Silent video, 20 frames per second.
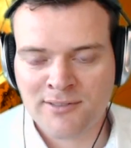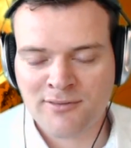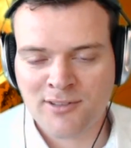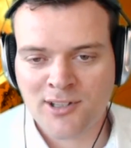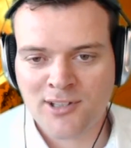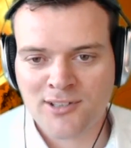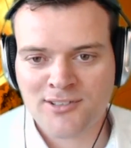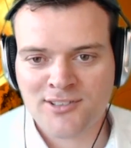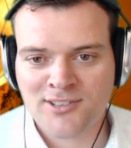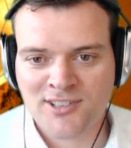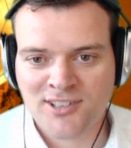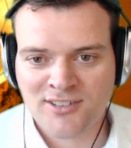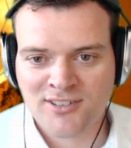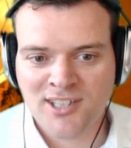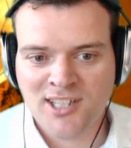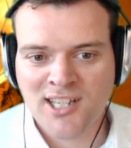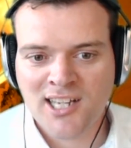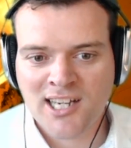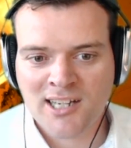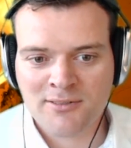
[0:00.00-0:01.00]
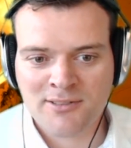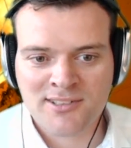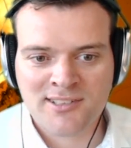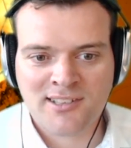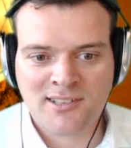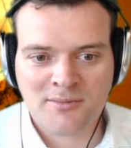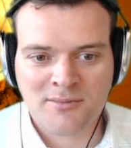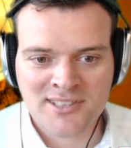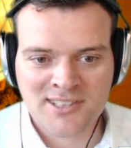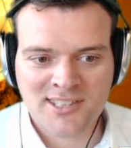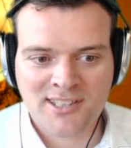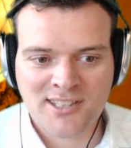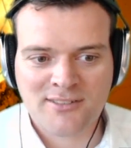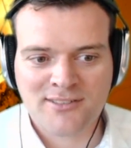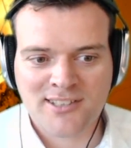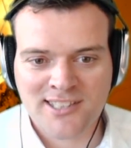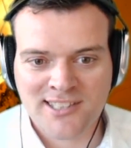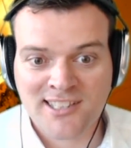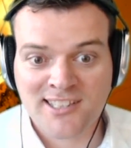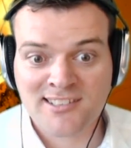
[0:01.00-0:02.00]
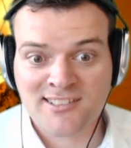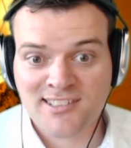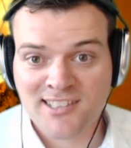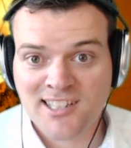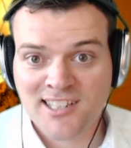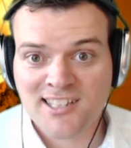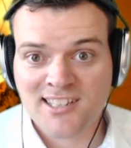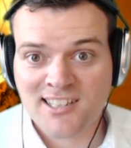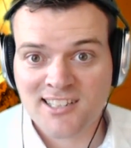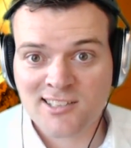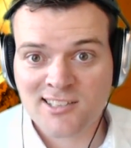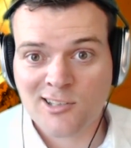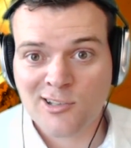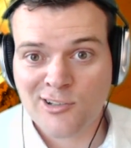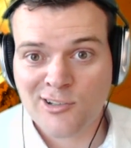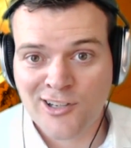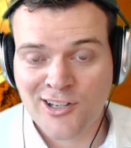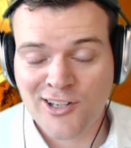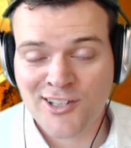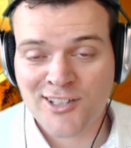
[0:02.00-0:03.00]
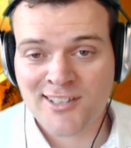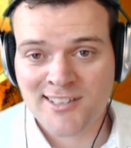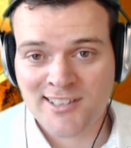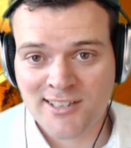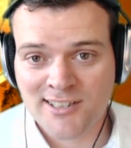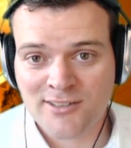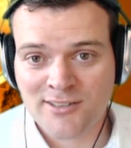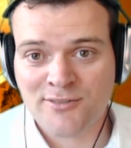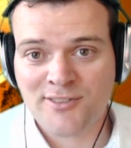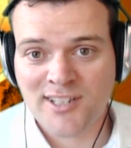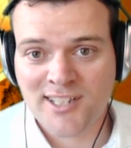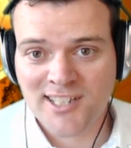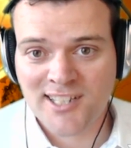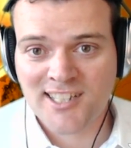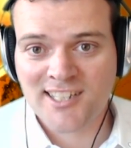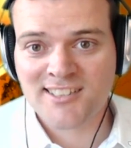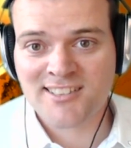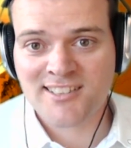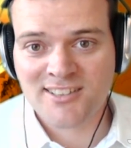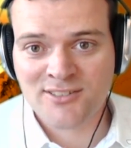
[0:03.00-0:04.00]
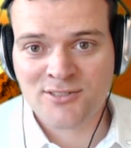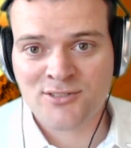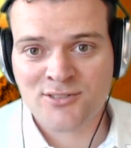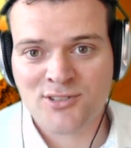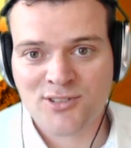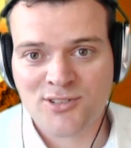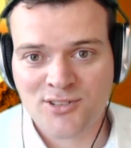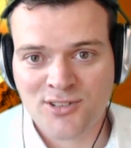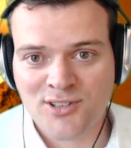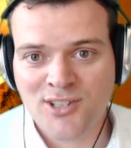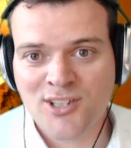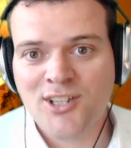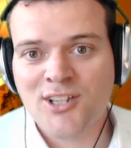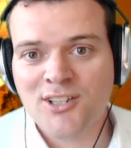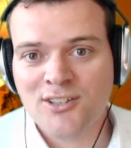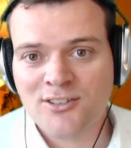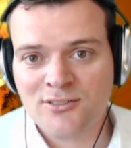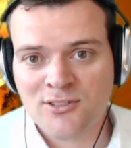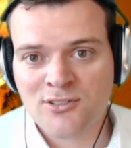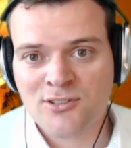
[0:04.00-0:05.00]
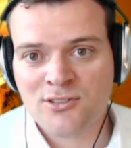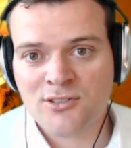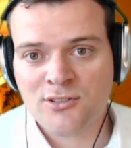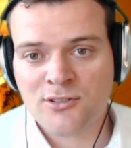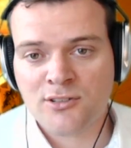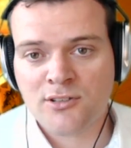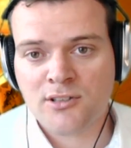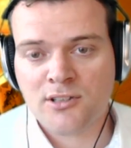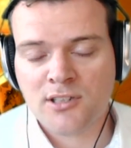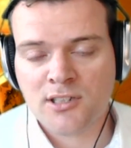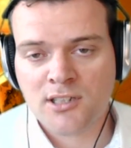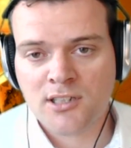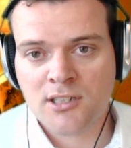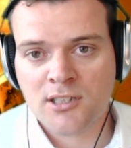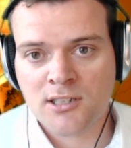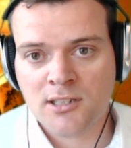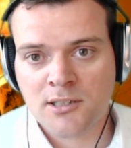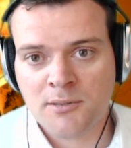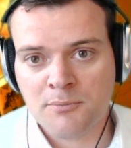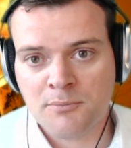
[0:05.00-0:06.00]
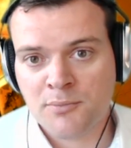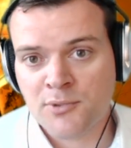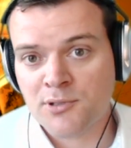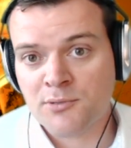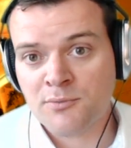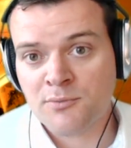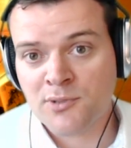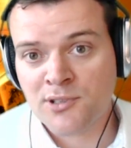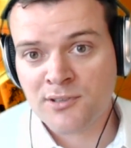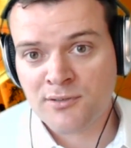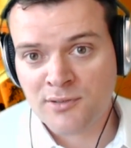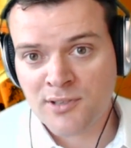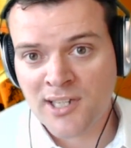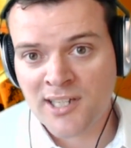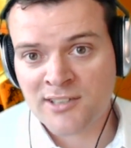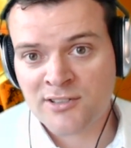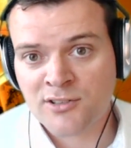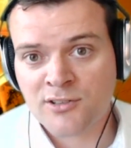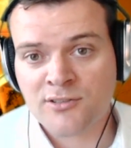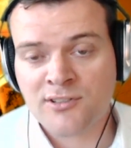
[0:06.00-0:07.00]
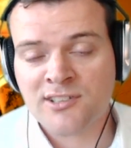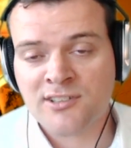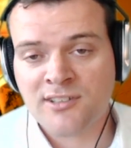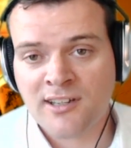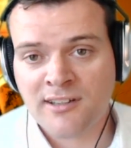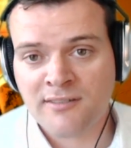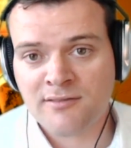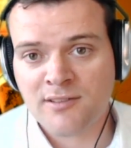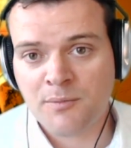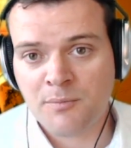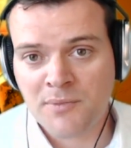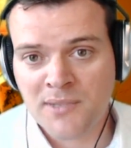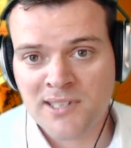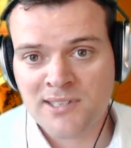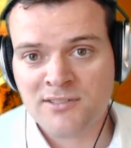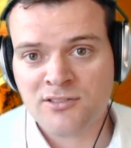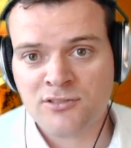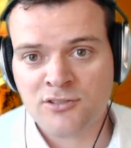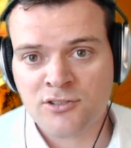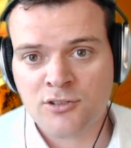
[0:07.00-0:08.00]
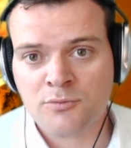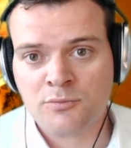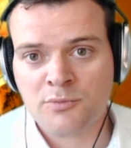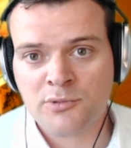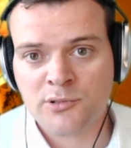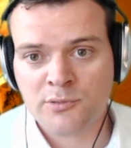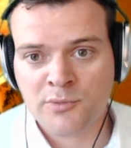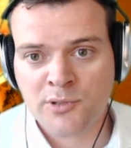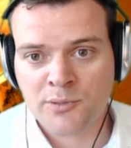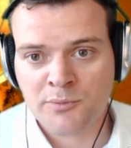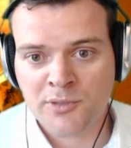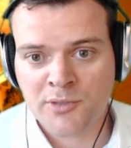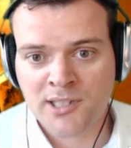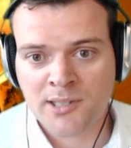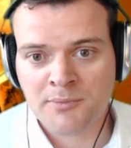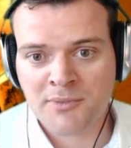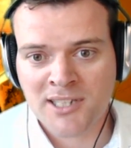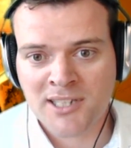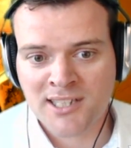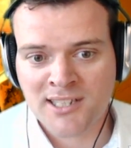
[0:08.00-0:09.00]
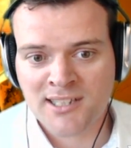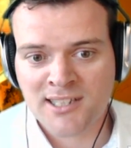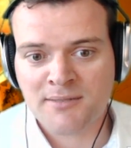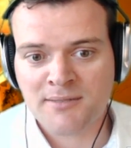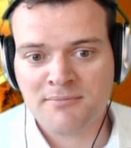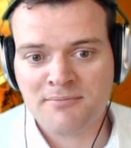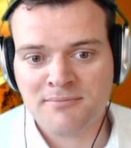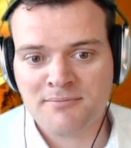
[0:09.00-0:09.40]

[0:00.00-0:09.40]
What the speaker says: thought. So I would tell myself that's a lot harder than you think it is. And you should put more, as soon as you have the means, you should put more money behind it.